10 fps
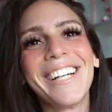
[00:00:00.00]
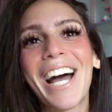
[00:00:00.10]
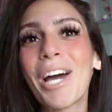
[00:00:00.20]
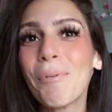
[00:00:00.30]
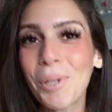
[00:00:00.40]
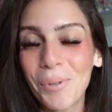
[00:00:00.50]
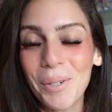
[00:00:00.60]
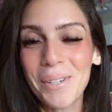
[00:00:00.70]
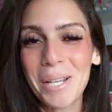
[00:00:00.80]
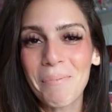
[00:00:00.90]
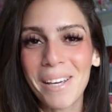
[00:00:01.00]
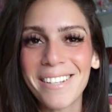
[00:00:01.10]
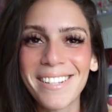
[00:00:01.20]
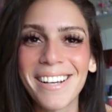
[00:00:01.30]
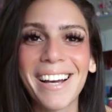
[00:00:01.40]
I hope your week was
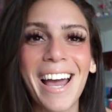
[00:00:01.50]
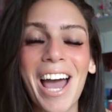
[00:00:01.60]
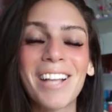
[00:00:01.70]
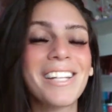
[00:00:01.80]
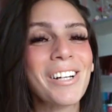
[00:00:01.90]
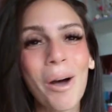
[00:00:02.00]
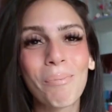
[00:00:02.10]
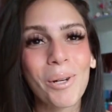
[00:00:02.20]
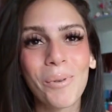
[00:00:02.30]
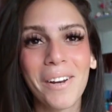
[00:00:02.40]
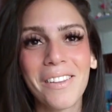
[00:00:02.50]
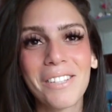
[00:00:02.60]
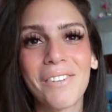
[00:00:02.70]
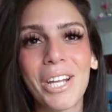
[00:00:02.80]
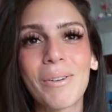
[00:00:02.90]
amazing. I, I, didn't upload one of these
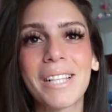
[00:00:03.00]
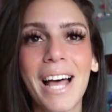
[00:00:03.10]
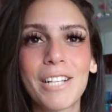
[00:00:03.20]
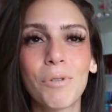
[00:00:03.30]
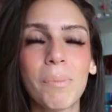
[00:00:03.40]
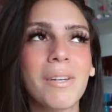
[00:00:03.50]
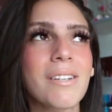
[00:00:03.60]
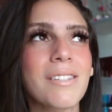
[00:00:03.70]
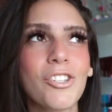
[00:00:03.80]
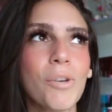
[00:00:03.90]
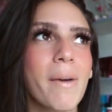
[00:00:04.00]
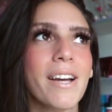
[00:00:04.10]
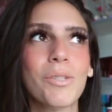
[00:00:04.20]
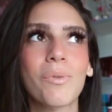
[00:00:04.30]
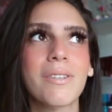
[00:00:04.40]
videos last week because TJ
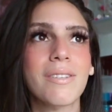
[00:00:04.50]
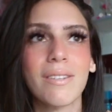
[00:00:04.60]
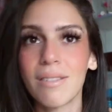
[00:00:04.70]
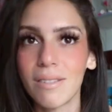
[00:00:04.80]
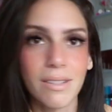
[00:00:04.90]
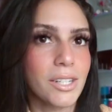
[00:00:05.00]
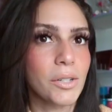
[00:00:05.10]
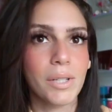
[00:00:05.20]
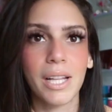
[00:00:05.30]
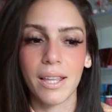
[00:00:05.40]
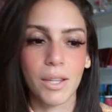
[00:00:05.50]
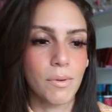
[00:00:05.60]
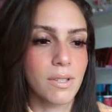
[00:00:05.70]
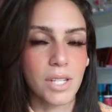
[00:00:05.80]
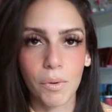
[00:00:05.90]
Maxx was literally there
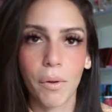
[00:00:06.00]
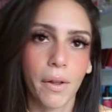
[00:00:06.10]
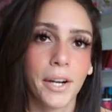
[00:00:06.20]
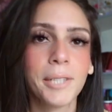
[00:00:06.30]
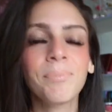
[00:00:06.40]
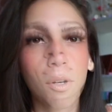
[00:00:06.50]
was zero there.